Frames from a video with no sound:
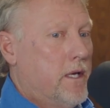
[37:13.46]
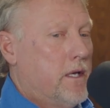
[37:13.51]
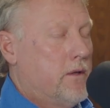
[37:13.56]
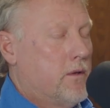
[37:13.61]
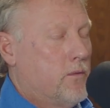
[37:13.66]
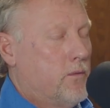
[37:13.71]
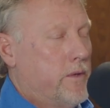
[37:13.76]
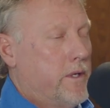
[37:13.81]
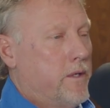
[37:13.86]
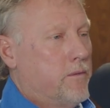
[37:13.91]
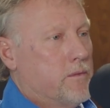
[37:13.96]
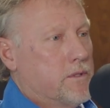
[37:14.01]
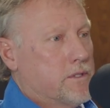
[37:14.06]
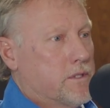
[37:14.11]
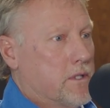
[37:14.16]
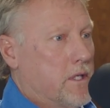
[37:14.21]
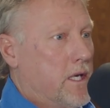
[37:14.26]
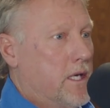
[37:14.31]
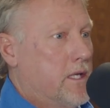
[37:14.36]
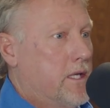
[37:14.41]
And the wind
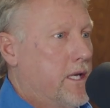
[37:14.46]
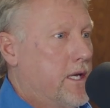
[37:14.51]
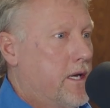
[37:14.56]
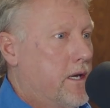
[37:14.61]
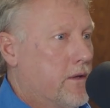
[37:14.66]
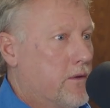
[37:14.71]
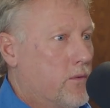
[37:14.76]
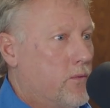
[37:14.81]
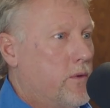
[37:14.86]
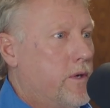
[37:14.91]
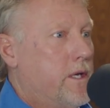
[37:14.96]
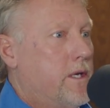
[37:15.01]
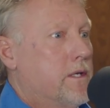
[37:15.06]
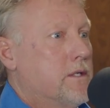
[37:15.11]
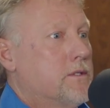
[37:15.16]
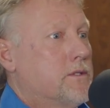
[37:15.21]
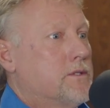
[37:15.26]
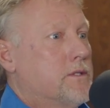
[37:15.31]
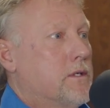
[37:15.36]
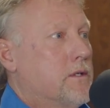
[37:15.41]
was slightly out of the
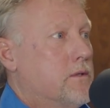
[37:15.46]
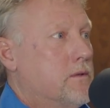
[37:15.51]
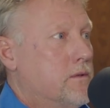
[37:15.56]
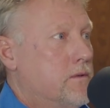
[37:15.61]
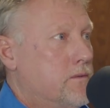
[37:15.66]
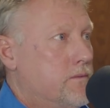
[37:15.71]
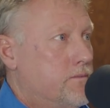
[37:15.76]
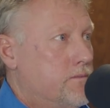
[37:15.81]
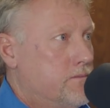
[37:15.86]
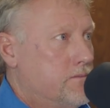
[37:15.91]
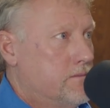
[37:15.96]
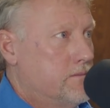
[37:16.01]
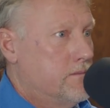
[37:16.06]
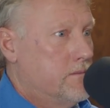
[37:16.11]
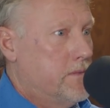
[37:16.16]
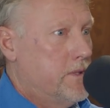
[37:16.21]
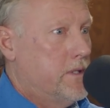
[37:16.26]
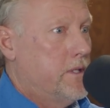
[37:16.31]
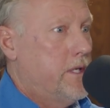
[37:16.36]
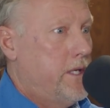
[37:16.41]
west, so
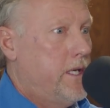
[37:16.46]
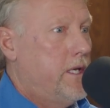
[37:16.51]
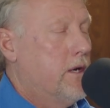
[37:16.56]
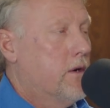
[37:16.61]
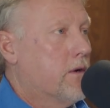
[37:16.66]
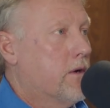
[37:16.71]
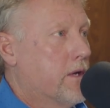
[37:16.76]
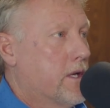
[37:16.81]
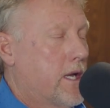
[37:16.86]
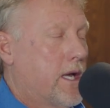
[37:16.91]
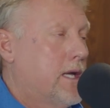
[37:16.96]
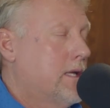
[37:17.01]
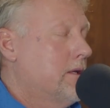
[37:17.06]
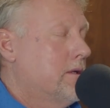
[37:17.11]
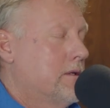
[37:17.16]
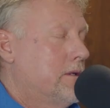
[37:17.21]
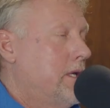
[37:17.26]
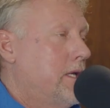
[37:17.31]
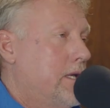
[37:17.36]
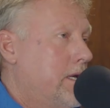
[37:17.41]
he heard it. I
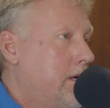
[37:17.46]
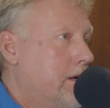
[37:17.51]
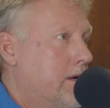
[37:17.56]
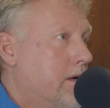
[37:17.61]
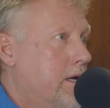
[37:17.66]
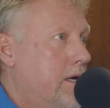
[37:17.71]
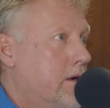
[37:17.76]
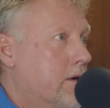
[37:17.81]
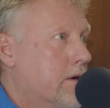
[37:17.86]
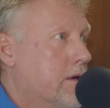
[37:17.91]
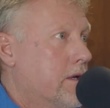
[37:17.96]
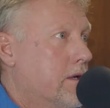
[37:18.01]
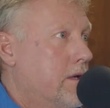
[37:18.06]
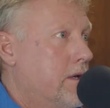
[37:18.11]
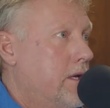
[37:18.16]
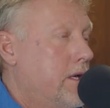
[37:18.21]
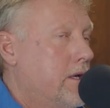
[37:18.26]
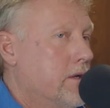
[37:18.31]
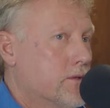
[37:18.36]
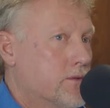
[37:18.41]
didn't hear it. He heard it.
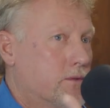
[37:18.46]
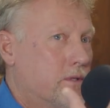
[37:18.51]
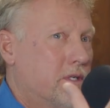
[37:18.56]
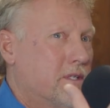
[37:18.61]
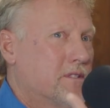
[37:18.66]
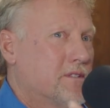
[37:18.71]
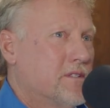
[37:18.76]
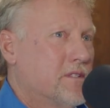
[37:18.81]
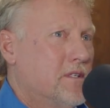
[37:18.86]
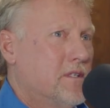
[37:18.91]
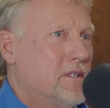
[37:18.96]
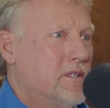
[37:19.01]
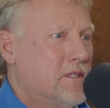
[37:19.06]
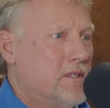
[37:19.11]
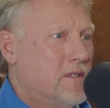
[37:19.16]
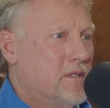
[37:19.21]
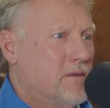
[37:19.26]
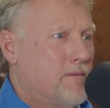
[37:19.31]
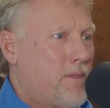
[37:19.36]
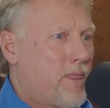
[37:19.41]
He goes, "Russ,
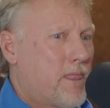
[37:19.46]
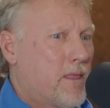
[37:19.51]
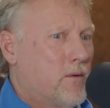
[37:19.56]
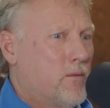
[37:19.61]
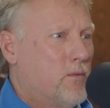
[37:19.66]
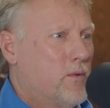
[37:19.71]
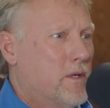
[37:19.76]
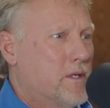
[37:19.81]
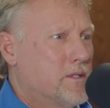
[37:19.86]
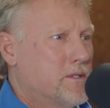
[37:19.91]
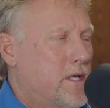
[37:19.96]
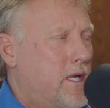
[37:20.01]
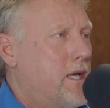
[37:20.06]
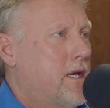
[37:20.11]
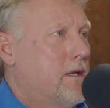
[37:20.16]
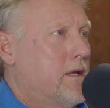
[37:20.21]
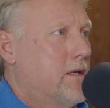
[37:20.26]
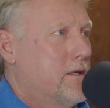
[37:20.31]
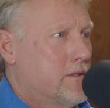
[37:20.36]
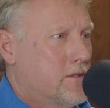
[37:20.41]
what is
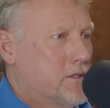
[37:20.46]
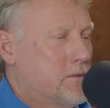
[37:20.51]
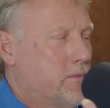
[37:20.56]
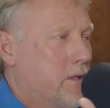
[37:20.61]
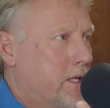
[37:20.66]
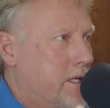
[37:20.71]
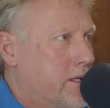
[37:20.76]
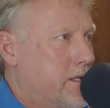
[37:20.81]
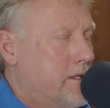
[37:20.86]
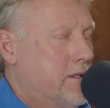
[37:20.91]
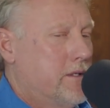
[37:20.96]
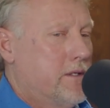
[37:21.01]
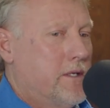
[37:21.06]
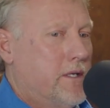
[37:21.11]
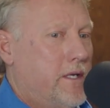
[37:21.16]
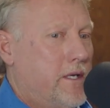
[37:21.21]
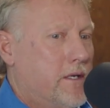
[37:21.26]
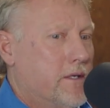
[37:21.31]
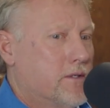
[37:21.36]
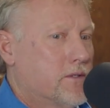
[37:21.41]
that?" And I explained it.
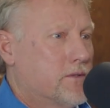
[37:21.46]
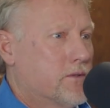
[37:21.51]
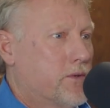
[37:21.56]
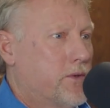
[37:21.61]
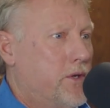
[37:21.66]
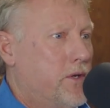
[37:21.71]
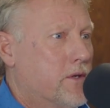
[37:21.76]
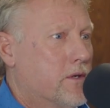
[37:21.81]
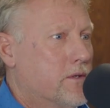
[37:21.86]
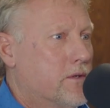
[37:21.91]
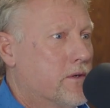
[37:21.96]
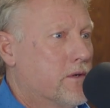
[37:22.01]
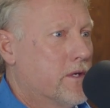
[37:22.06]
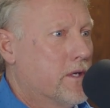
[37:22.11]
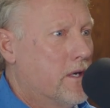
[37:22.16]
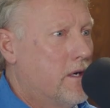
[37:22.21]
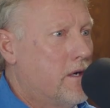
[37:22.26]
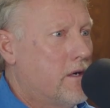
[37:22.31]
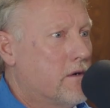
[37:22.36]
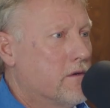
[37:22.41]
He goes, "Are you going to turn
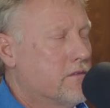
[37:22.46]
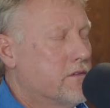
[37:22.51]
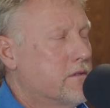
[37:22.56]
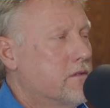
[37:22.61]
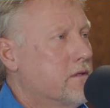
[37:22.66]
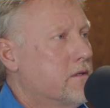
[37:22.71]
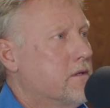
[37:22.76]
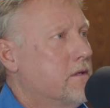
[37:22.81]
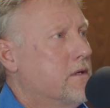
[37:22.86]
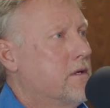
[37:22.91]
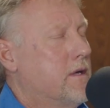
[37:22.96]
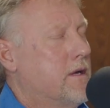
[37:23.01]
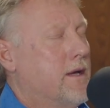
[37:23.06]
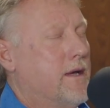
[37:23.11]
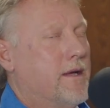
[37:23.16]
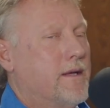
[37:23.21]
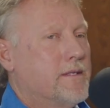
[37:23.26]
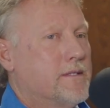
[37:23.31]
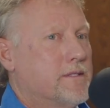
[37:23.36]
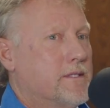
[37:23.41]
it off?"
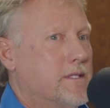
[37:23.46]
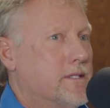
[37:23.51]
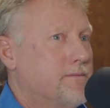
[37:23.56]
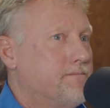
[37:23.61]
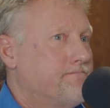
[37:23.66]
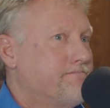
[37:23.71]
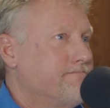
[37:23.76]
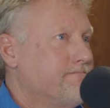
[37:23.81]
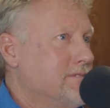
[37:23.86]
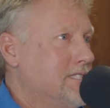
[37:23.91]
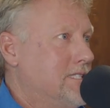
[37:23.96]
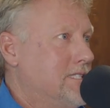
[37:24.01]
I said,